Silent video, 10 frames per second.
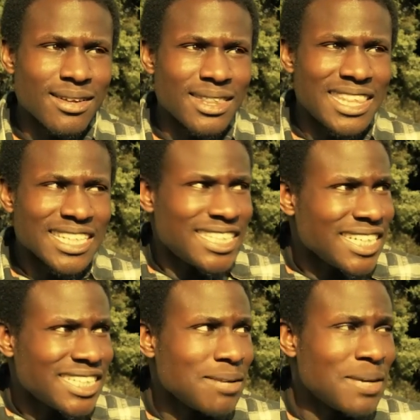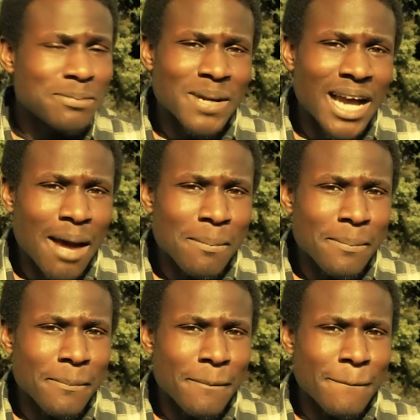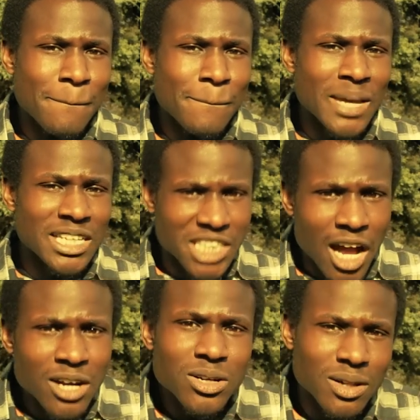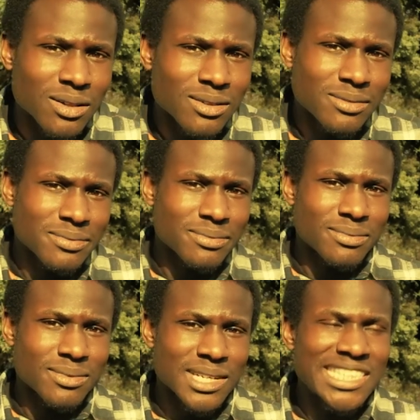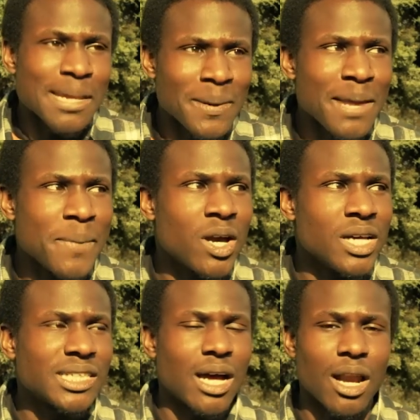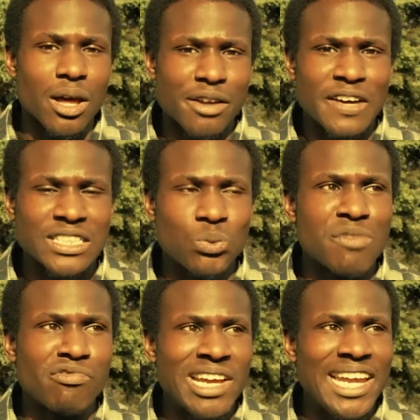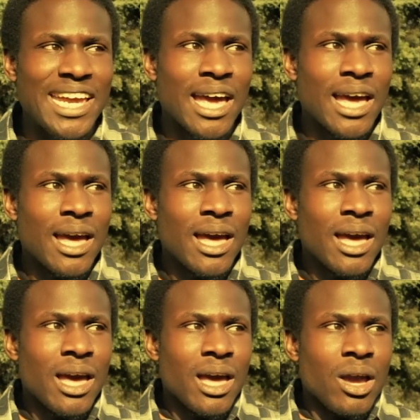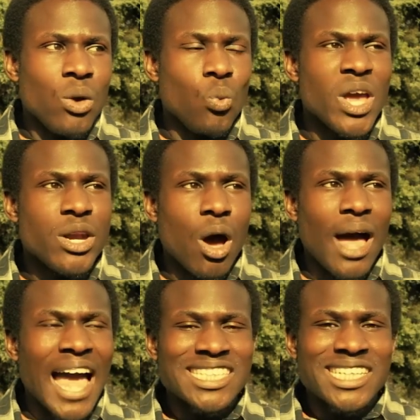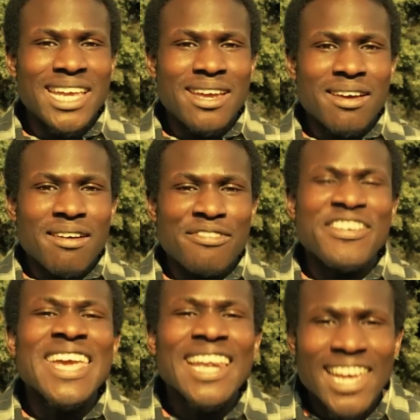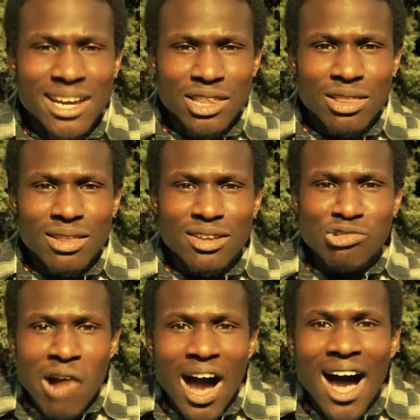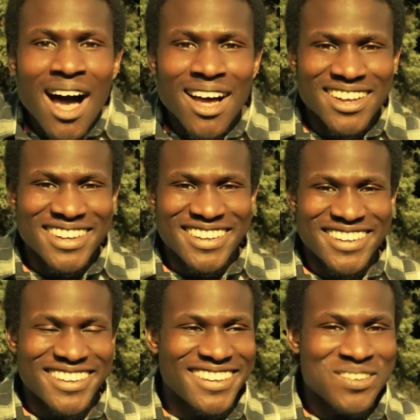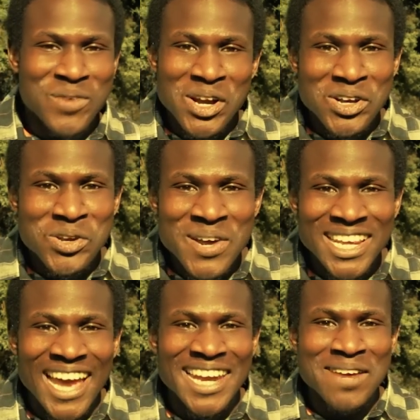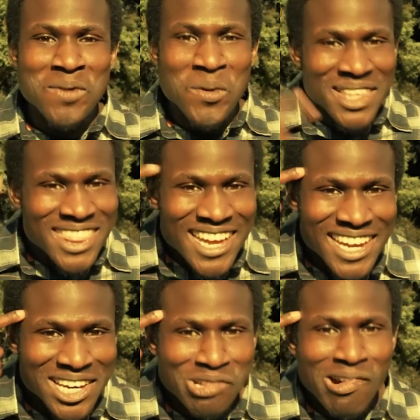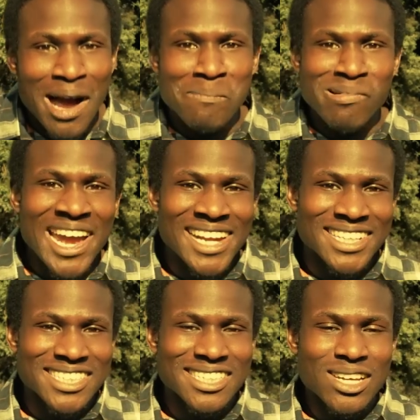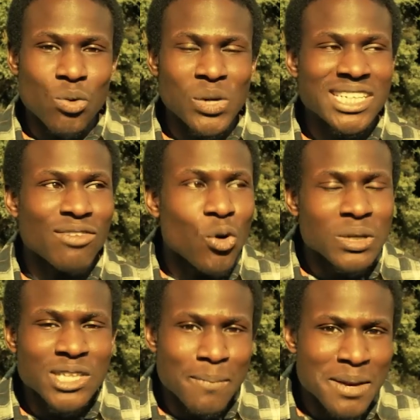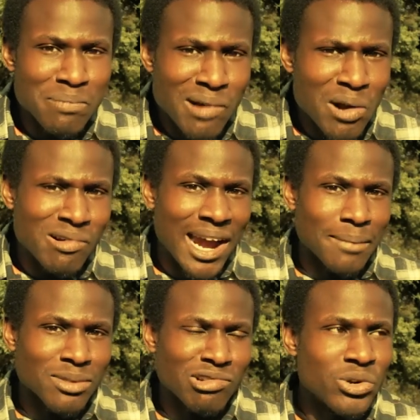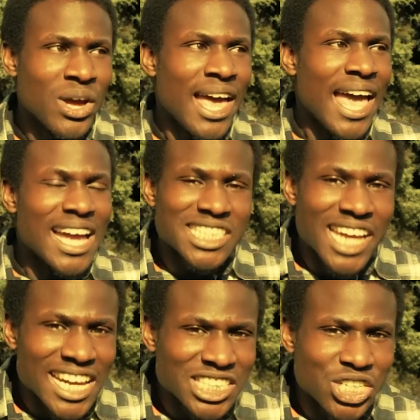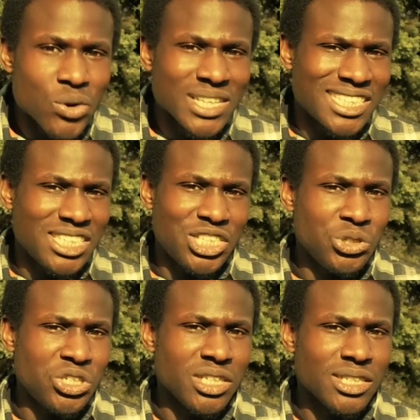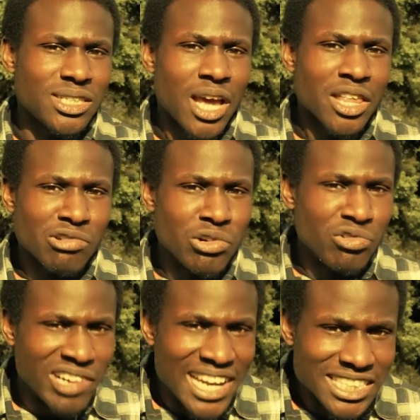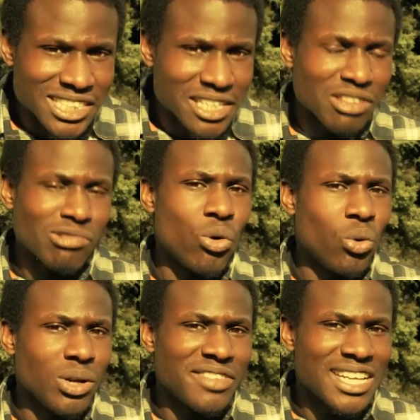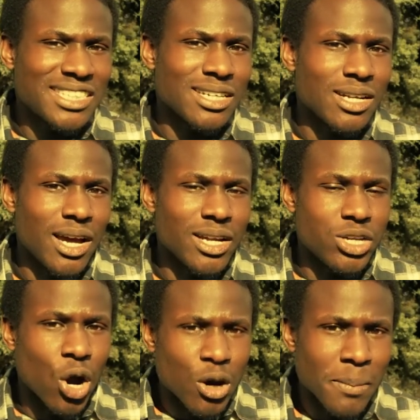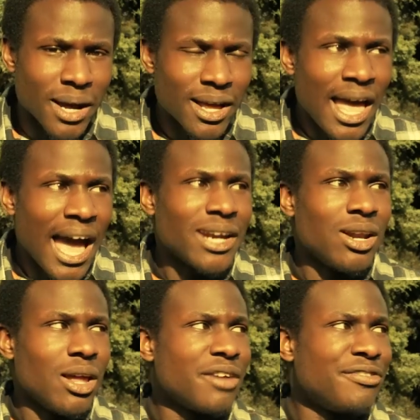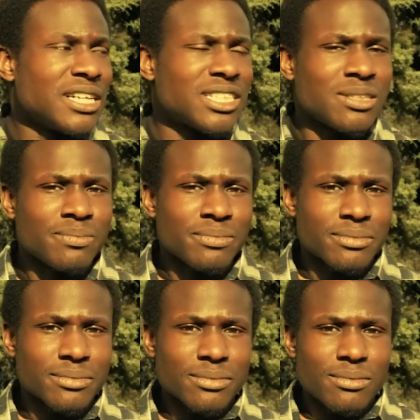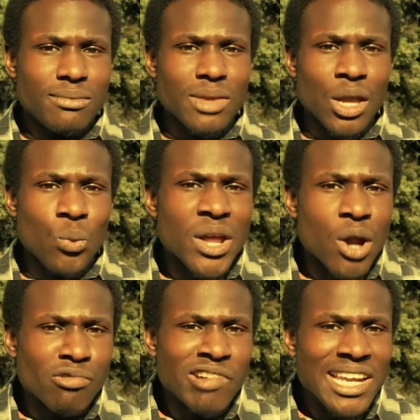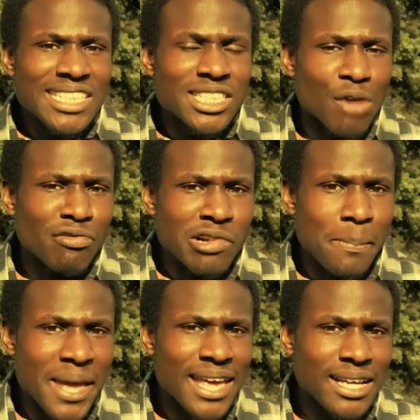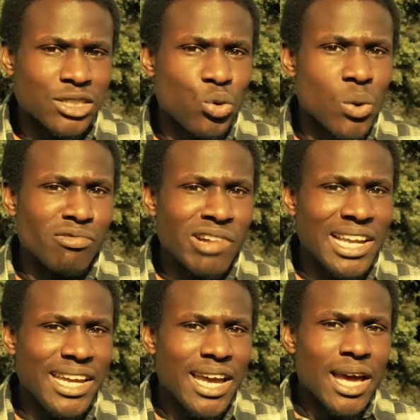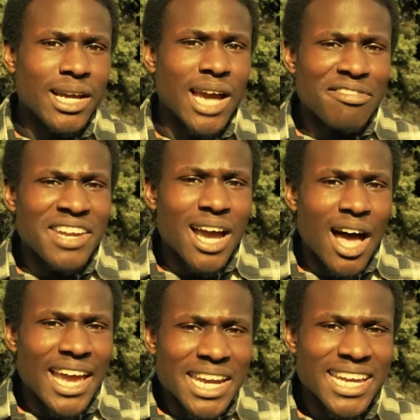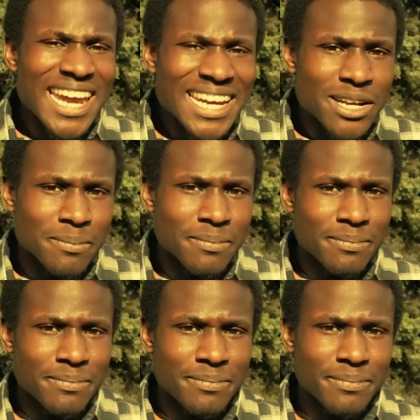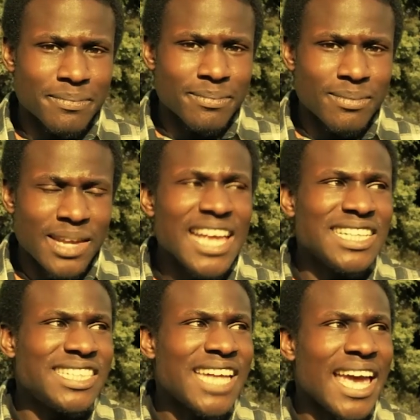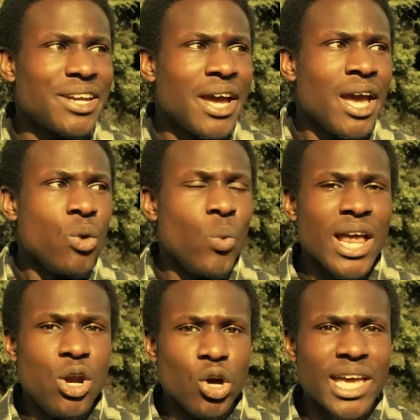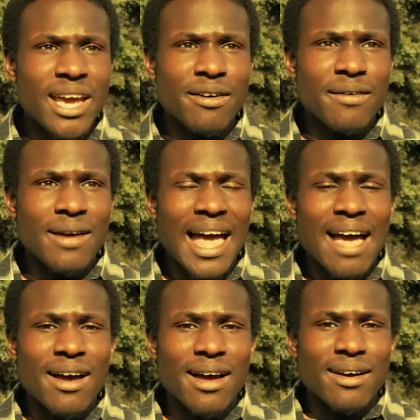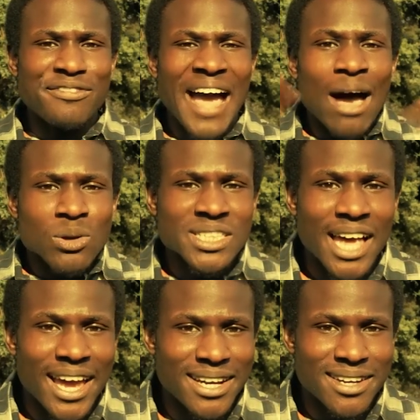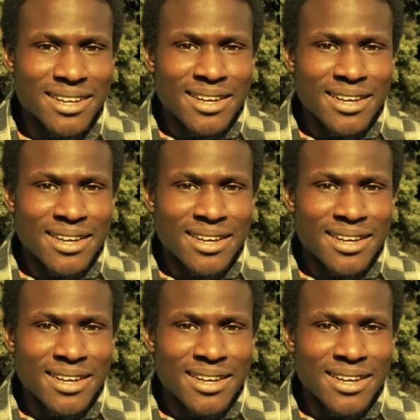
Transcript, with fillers: this system has become a jungle, simply because a lot of us, we've really, we're not actually feeling through our heart. We're not doing that anymore. We're thinking through our brains, which have also been programmed through educational institutions, through religion, through all of this uh, dogma. And a lot of us, we're not really sovereign beings who are really governing our inner kingdom. Instead, we're looking for outside